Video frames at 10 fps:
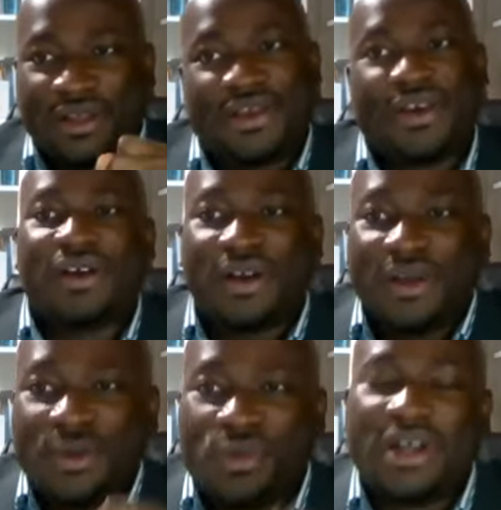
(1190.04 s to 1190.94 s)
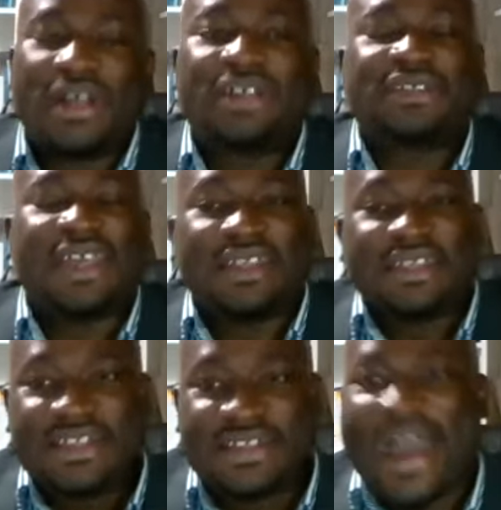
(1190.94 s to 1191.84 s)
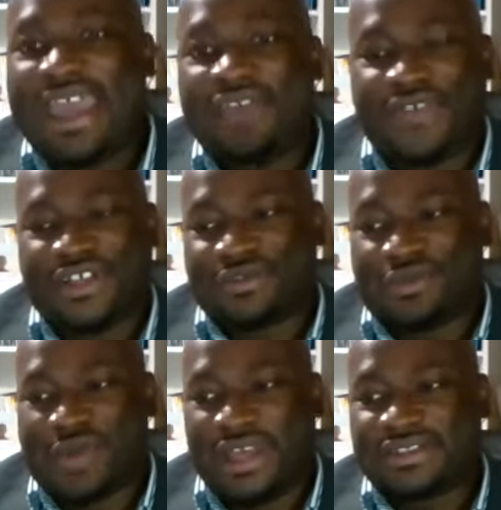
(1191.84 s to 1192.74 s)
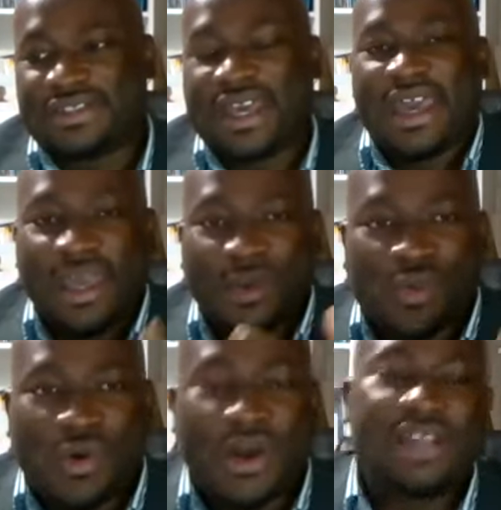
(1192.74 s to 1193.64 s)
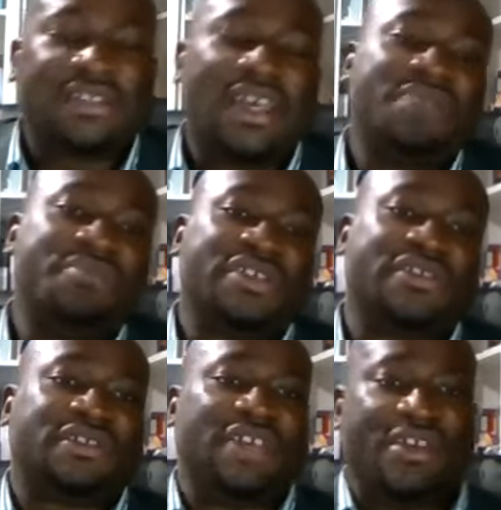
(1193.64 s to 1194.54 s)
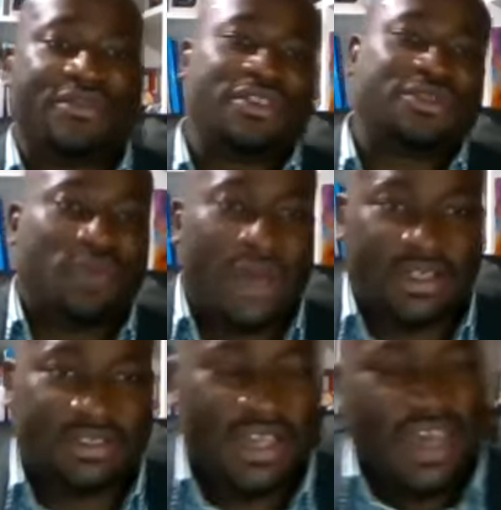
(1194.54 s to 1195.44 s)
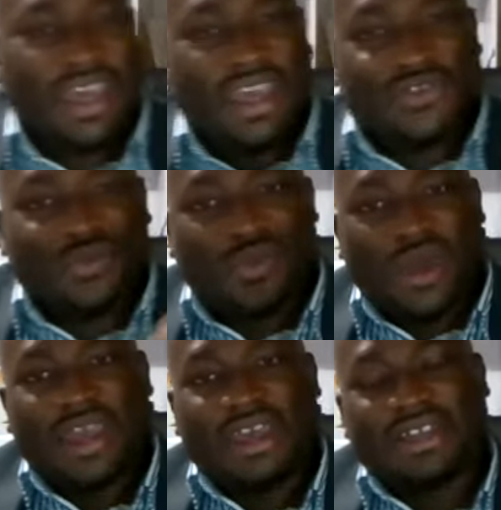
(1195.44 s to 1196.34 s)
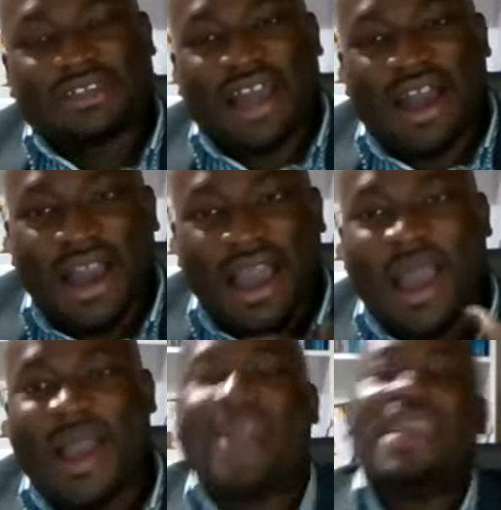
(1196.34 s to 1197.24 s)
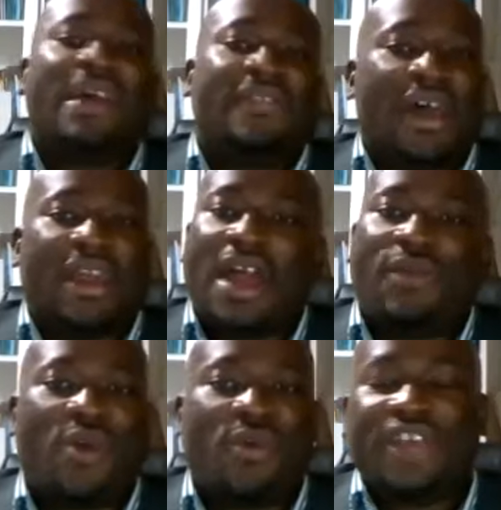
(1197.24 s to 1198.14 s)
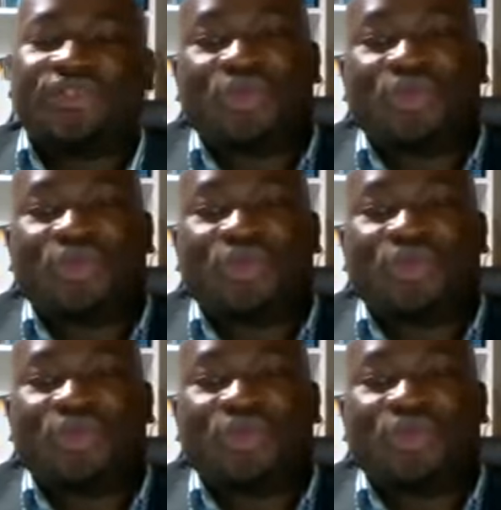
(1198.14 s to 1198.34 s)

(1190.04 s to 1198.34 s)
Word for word: God works in diverse ways. He works in mysterious ways. His ways are higher than our ways.